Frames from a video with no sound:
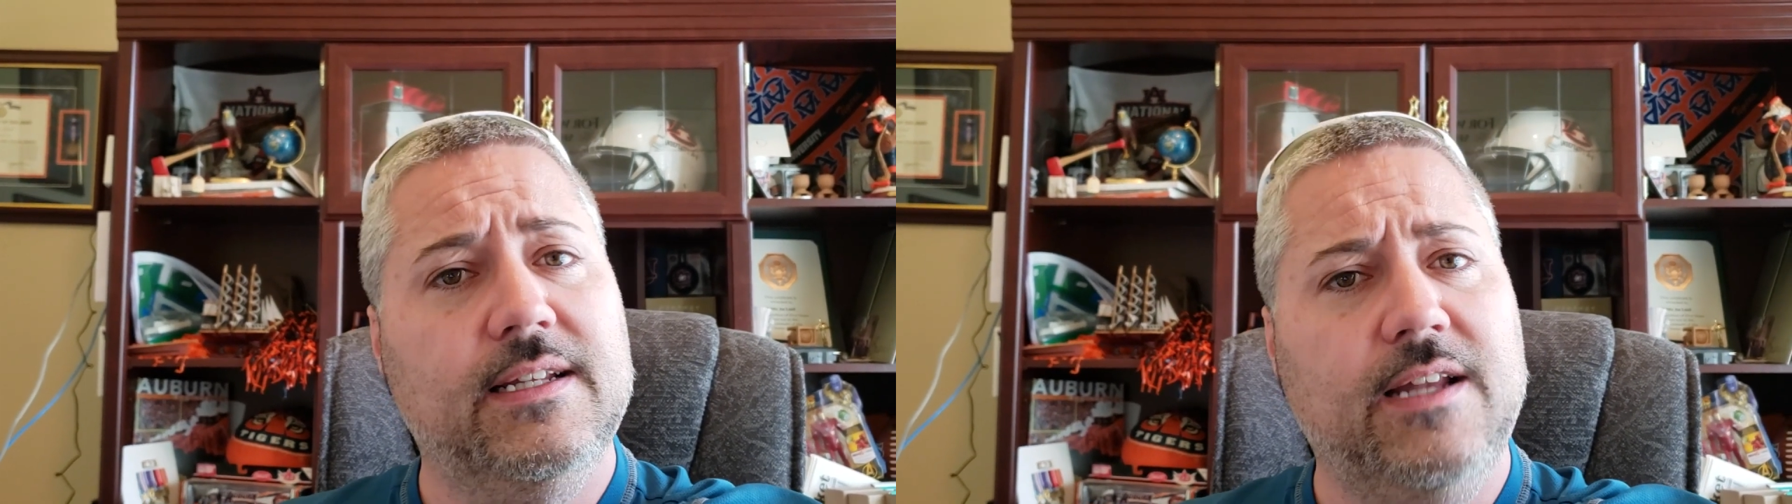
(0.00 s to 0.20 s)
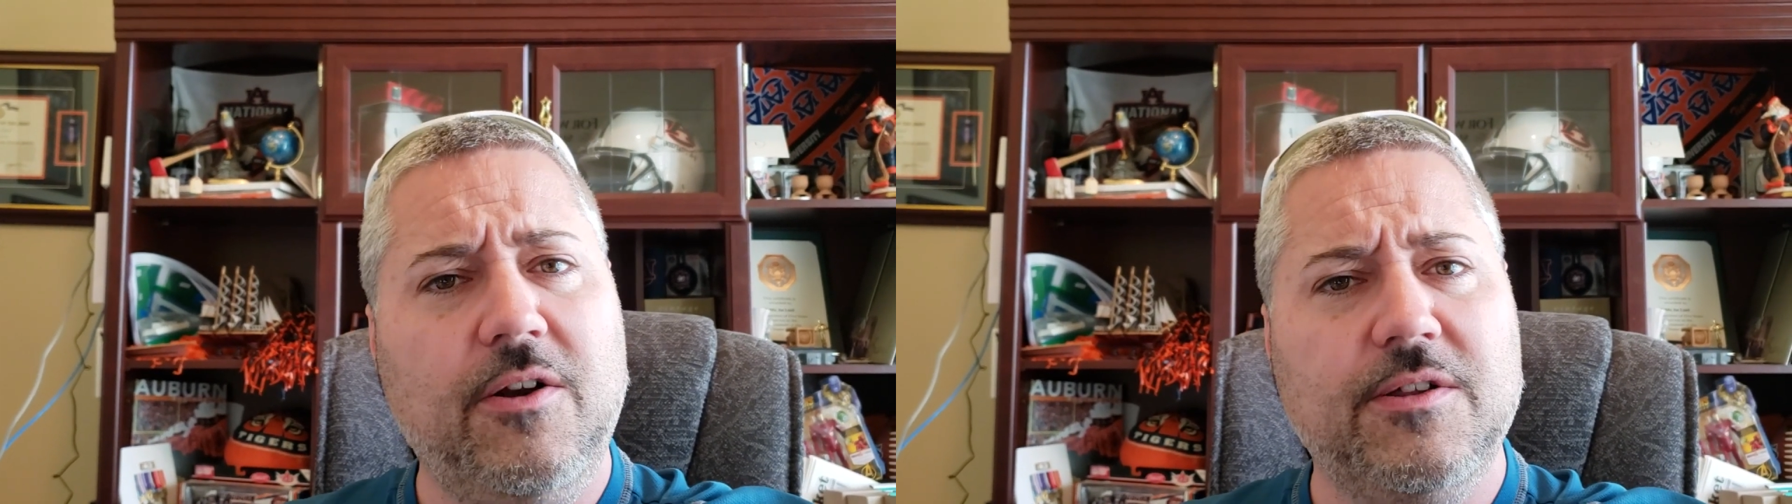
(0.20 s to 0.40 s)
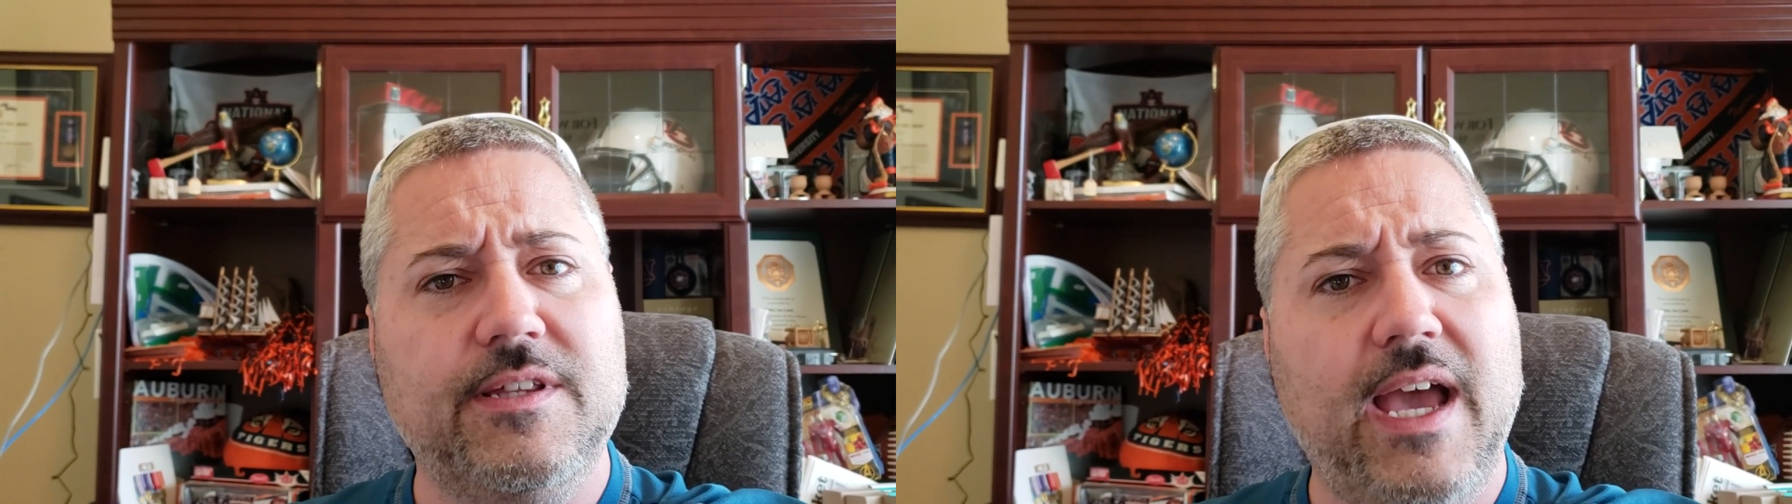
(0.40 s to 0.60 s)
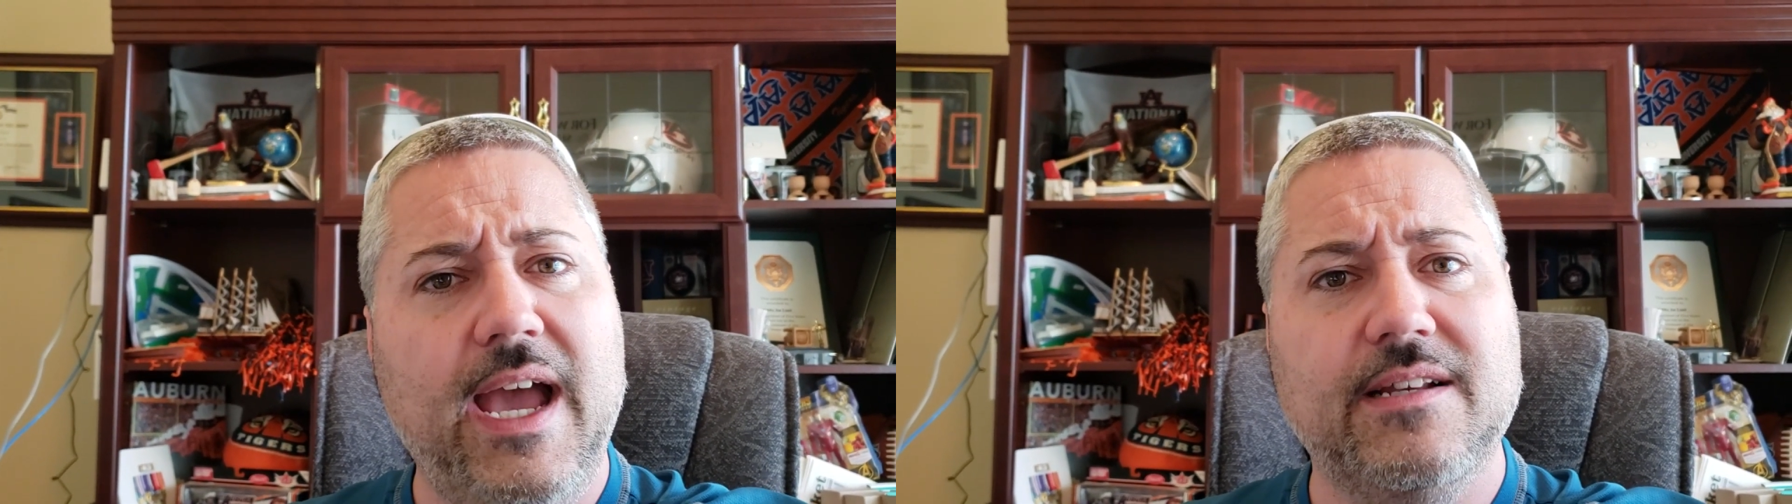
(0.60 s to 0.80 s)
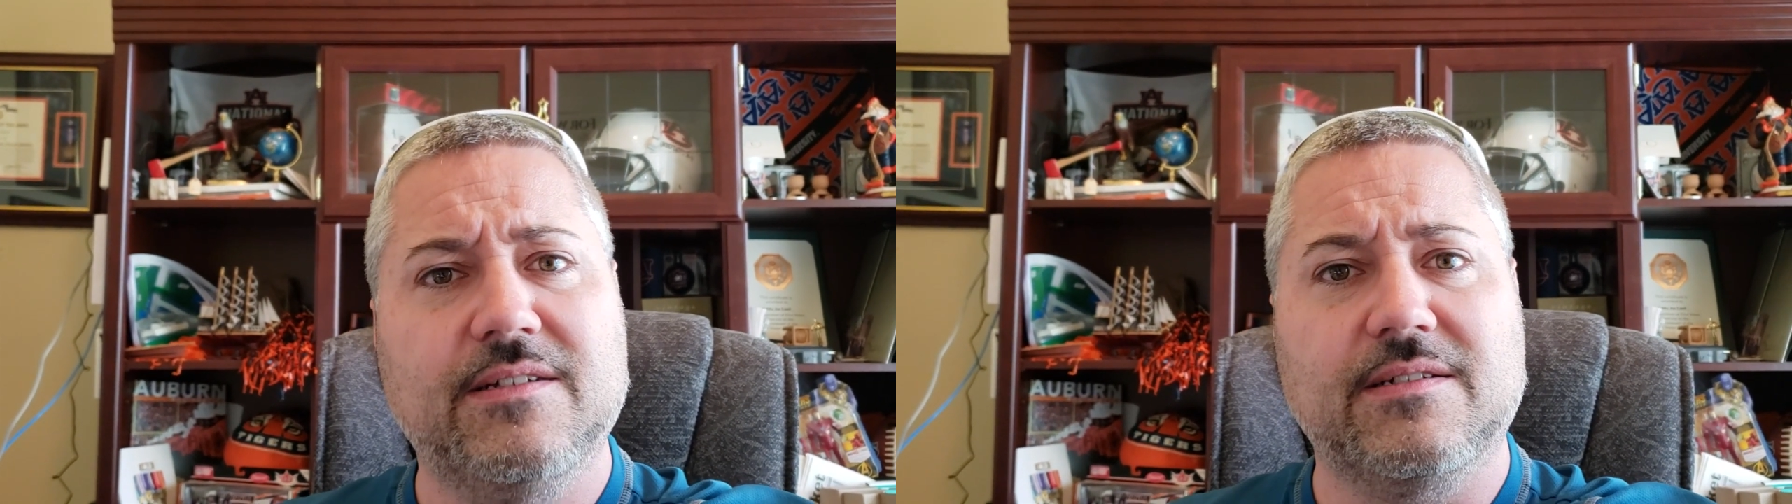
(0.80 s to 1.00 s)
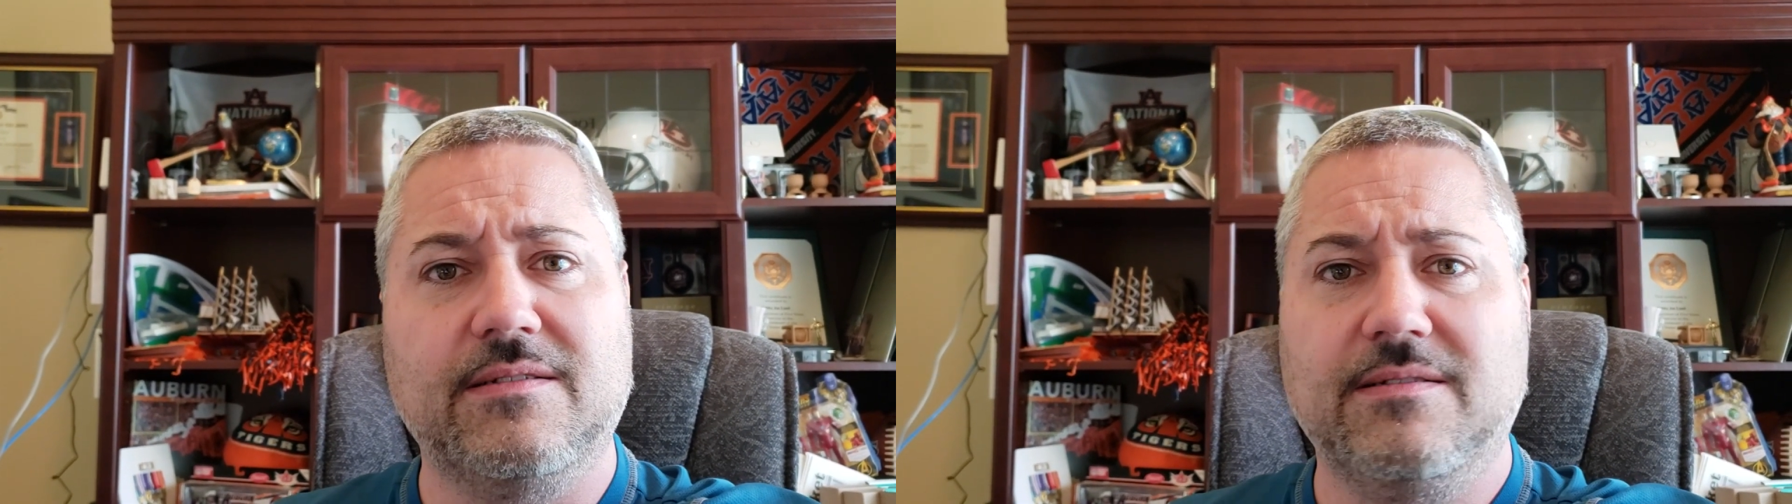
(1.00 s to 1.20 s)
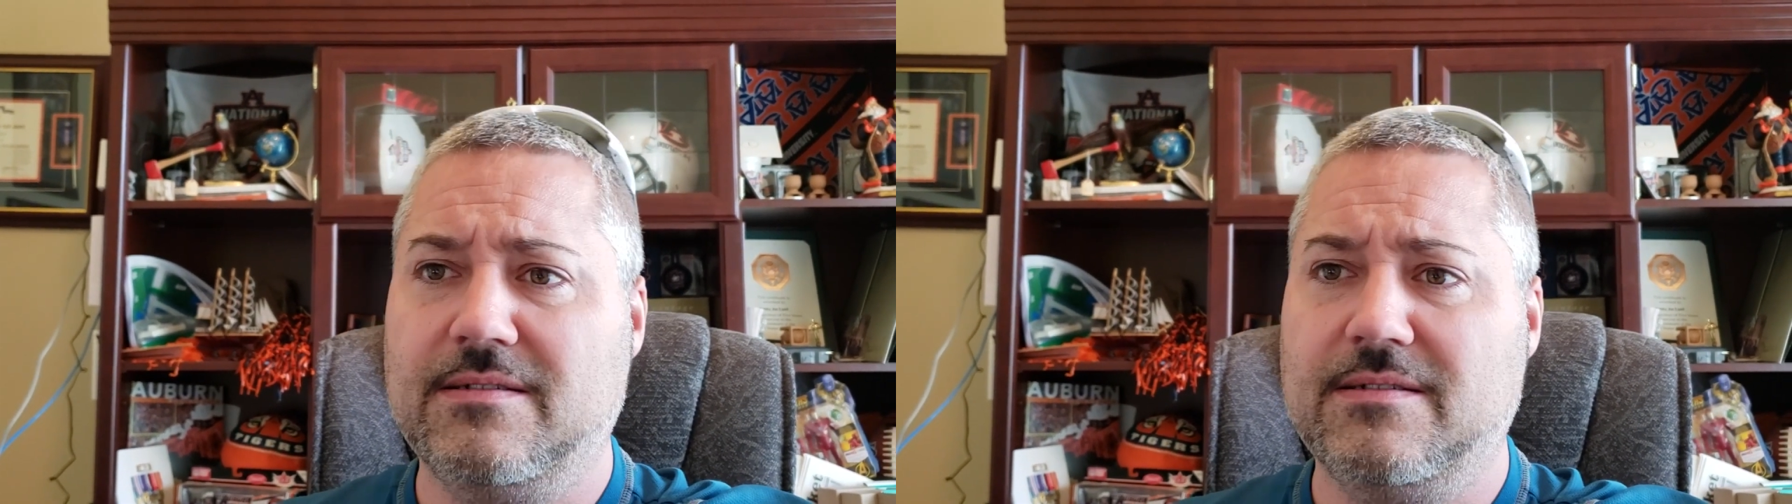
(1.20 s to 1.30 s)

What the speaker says: Not only that, just